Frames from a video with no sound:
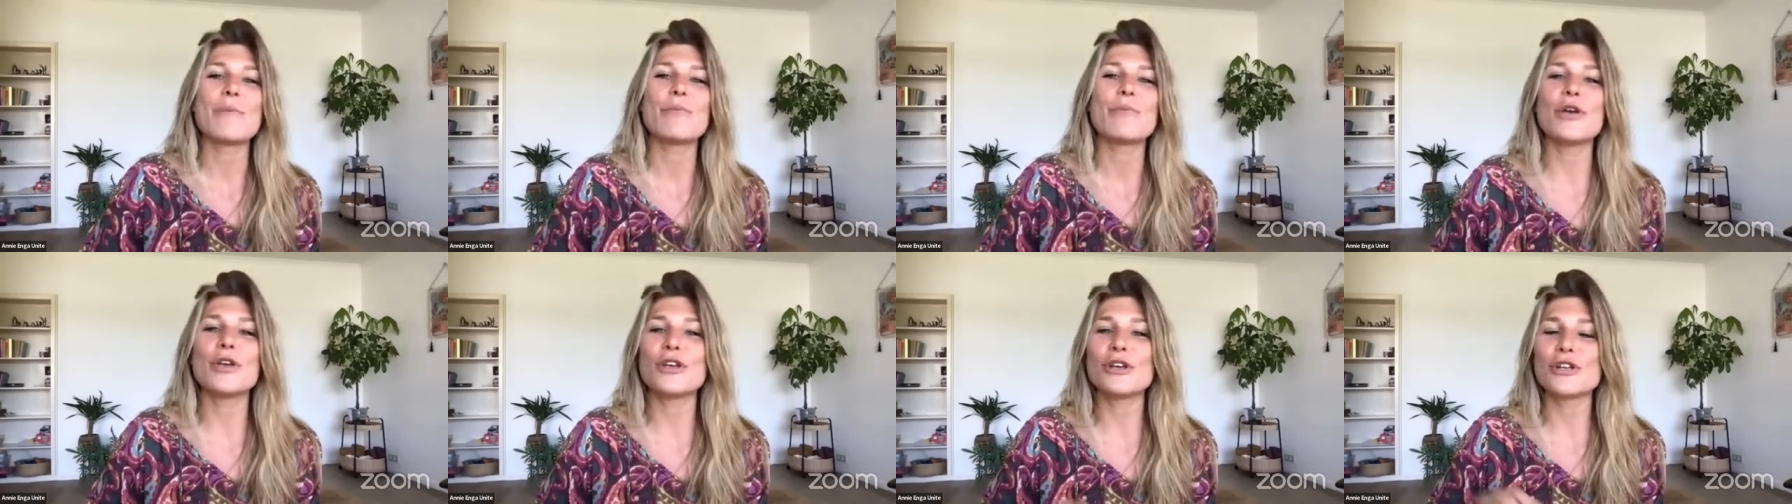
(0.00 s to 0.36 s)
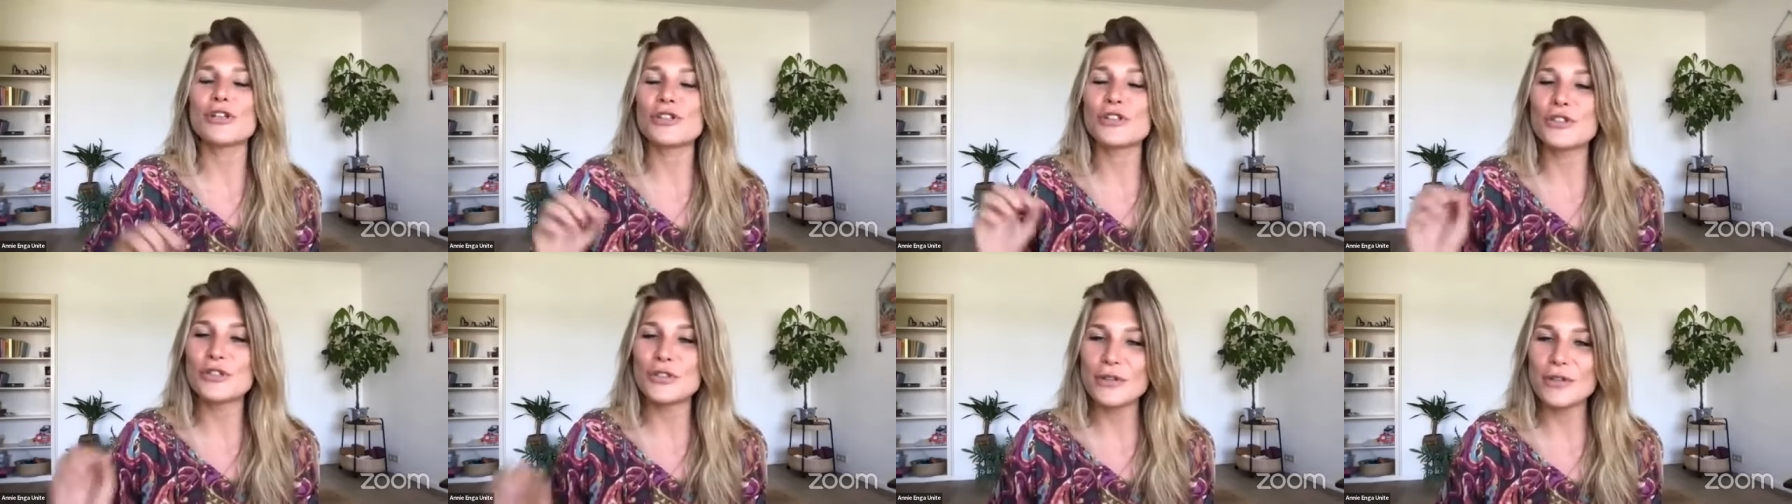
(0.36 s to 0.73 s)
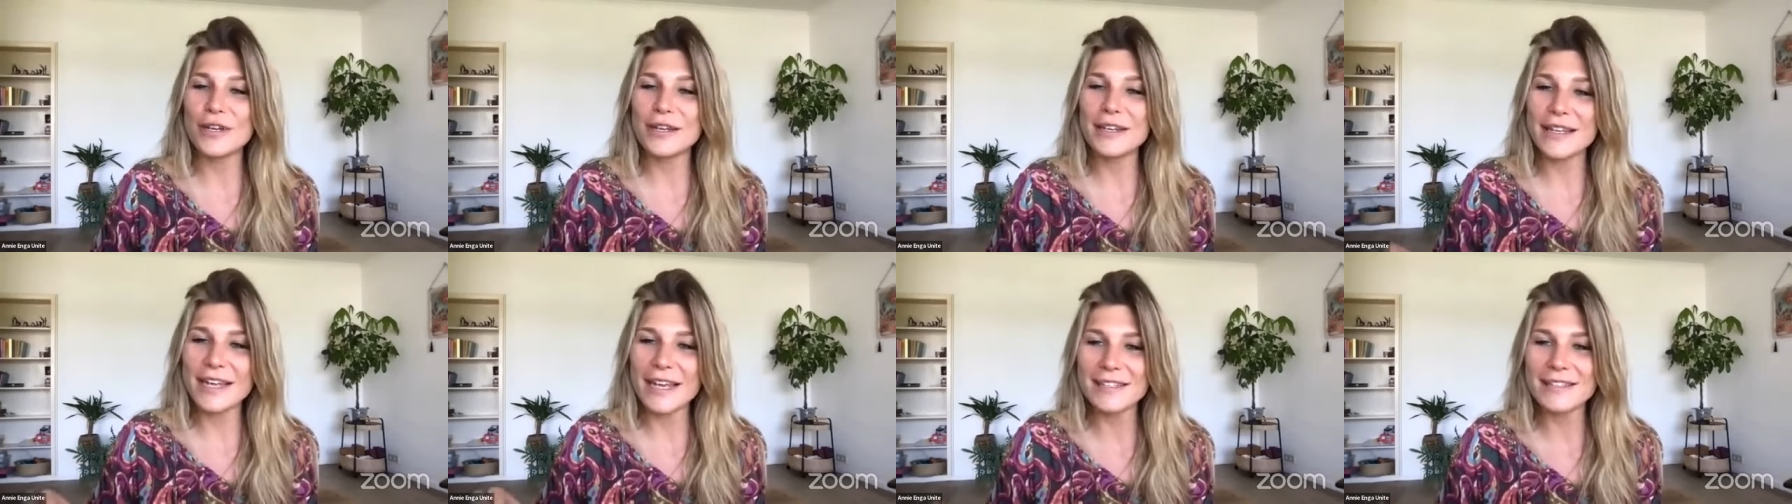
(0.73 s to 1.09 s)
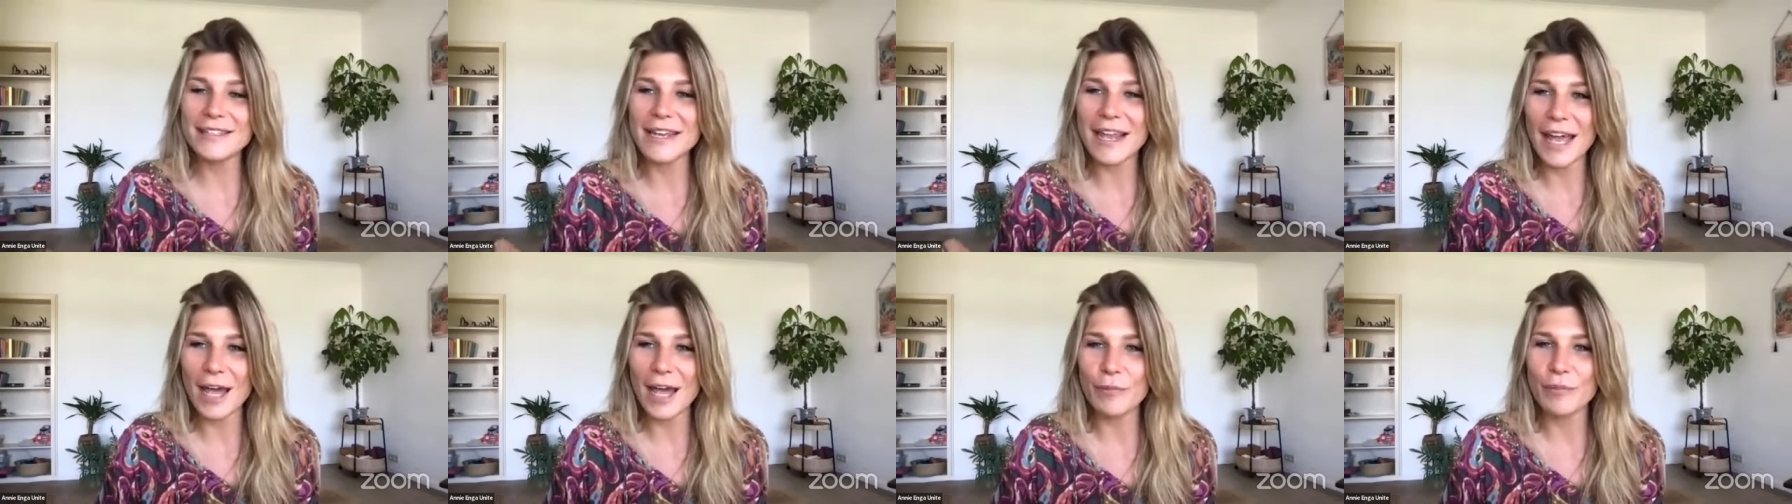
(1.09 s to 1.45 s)
but your student
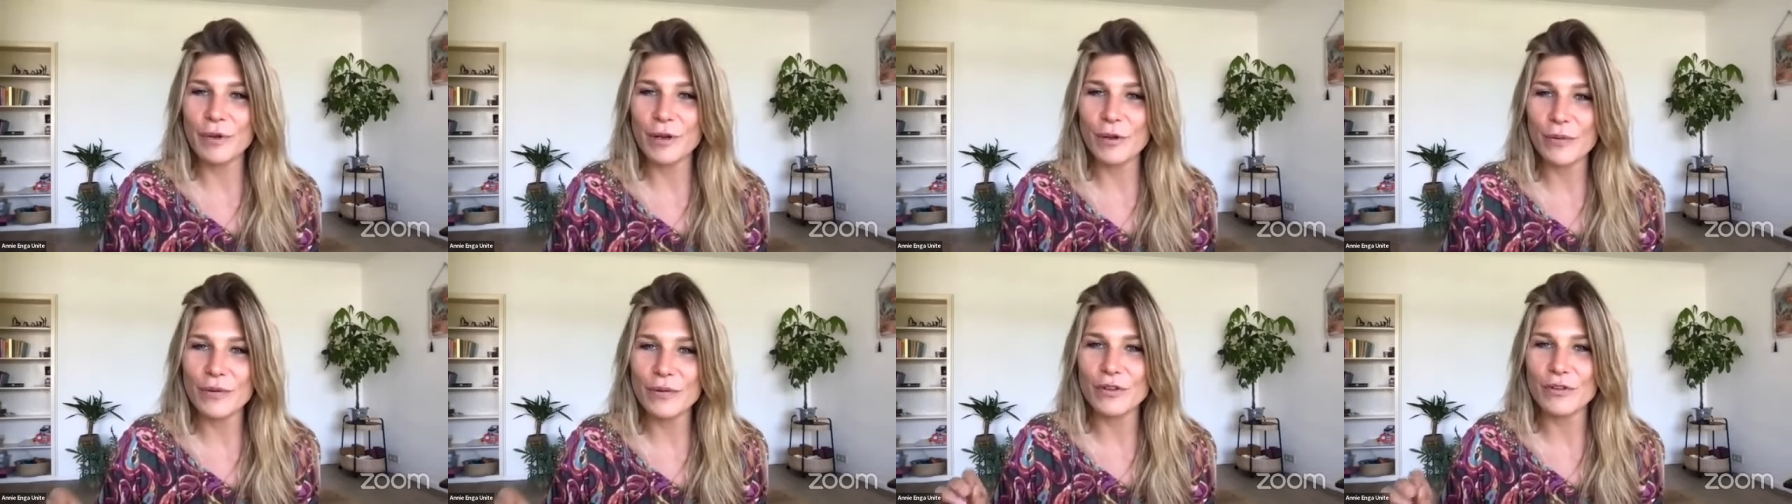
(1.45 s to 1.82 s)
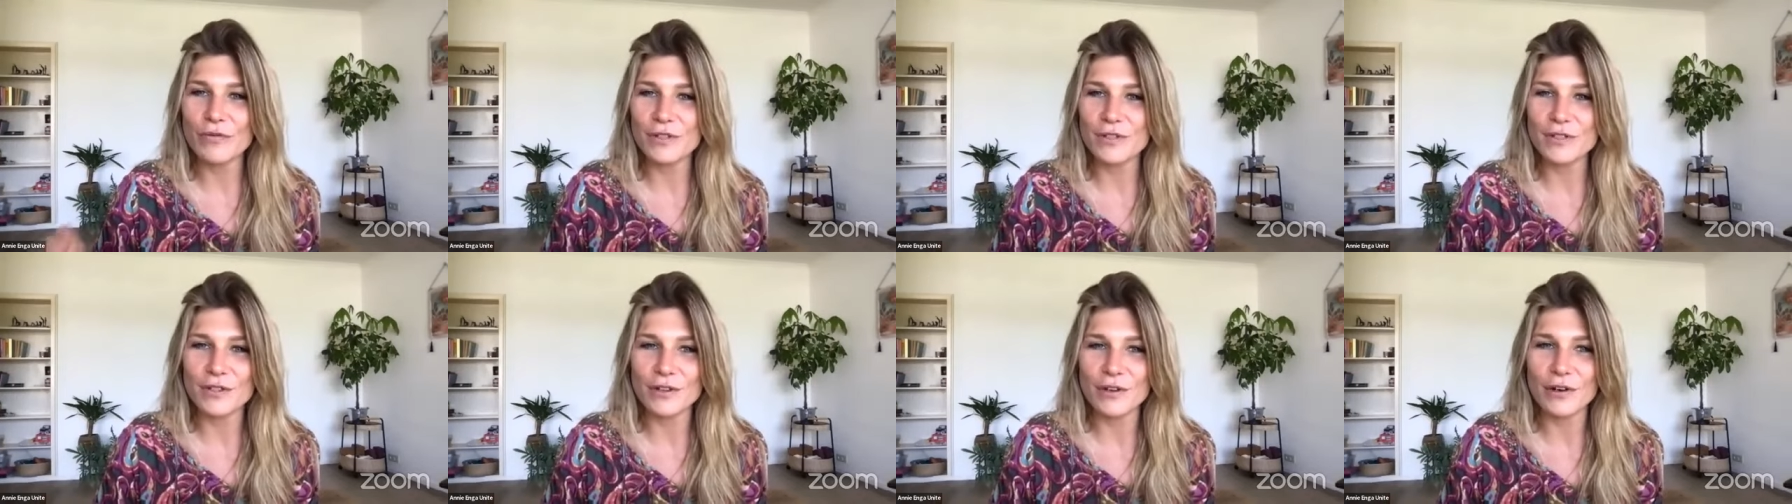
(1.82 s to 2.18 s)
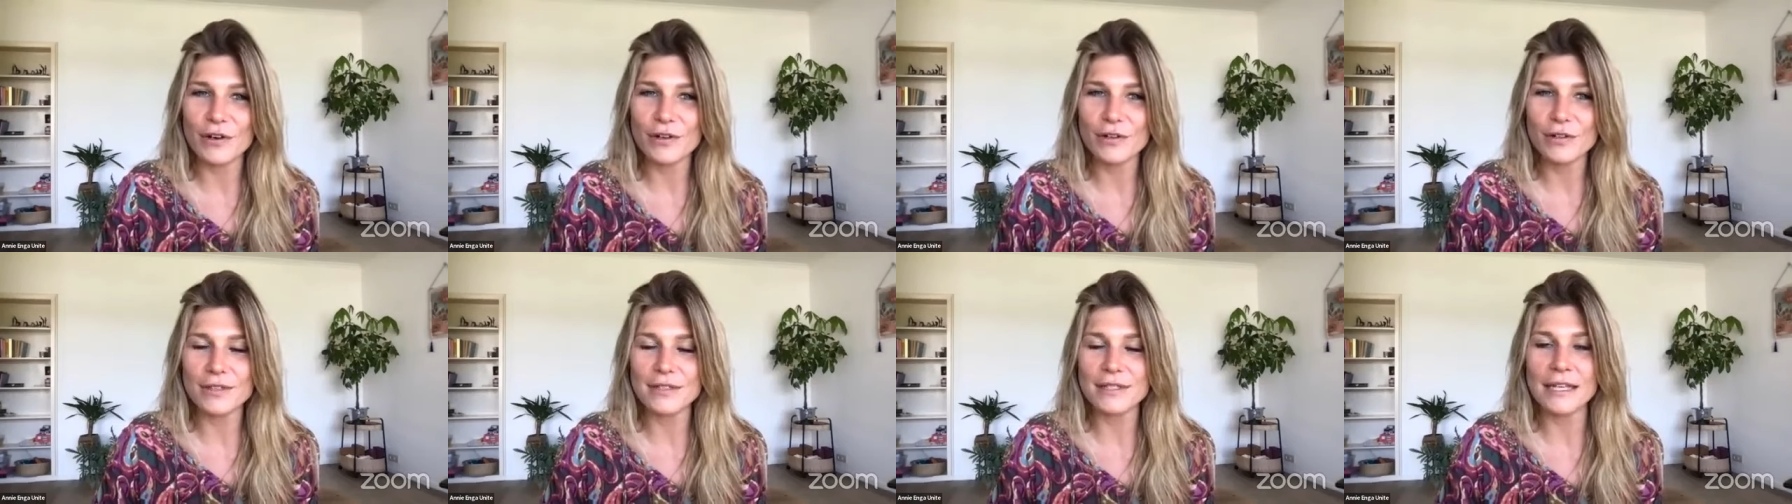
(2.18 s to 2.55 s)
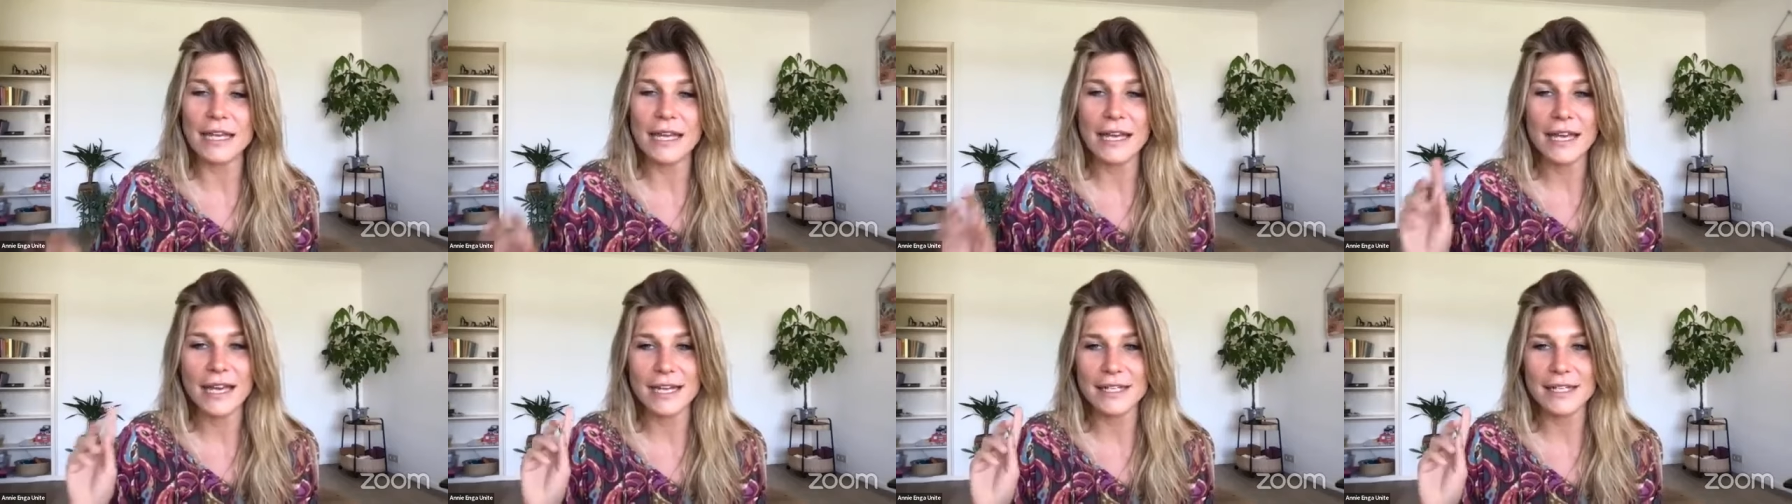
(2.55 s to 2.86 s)
isn't happy with the results,